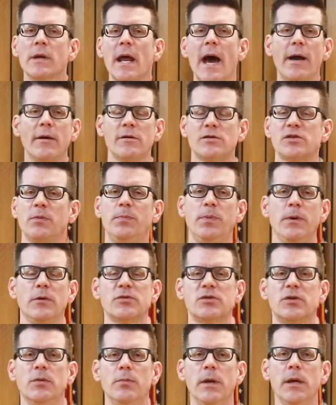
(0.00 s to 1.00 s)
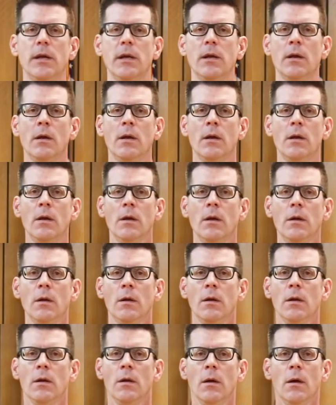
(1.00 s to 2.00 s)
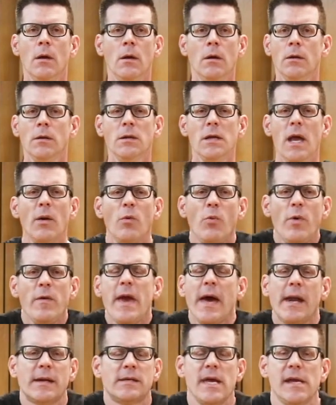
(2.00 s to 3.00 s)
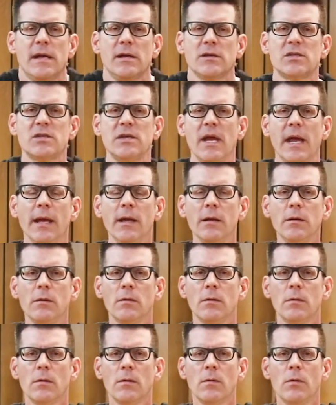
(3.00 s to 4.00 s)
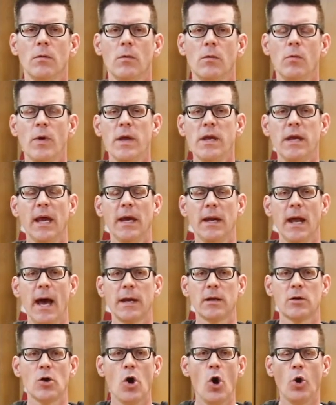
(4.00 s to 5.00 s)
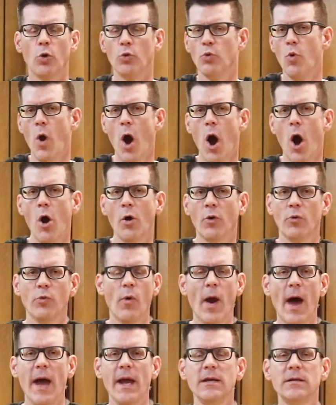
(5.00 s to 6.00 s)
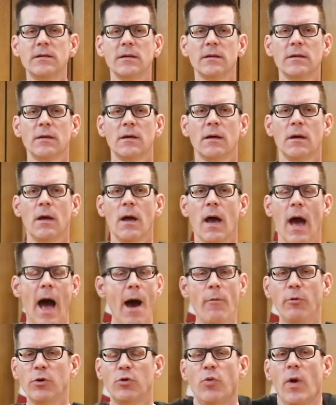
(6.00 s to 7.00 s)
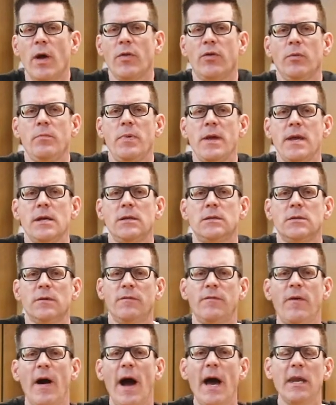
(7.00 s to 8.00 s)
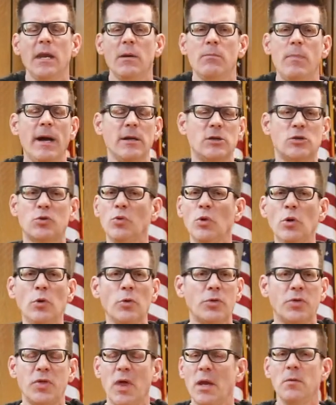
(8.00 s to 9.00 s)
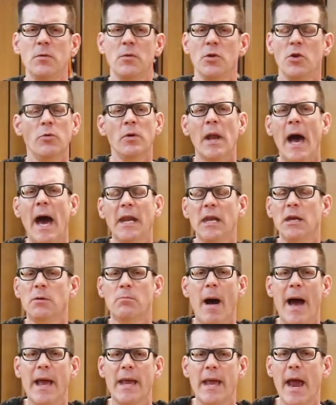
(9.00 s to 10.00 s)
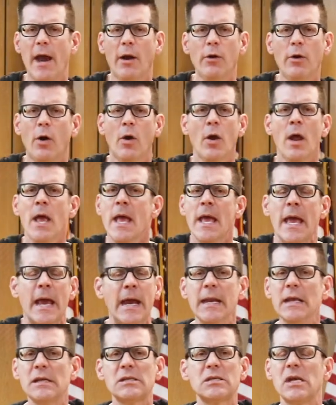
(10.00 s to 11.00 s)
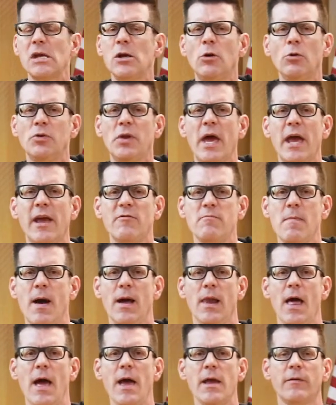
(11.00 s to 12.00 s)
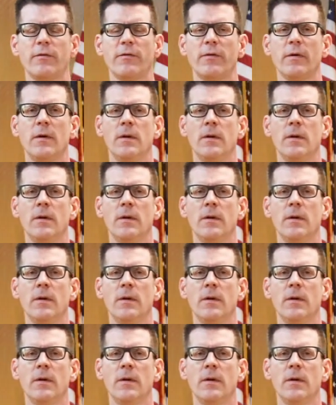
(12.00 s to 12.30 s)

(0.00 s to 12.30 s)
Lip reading: and I are supposed to be. Yeah, we've got to take a stand. We cannot call wrong right. I would rather be divided by truth than united by error any single day of my life.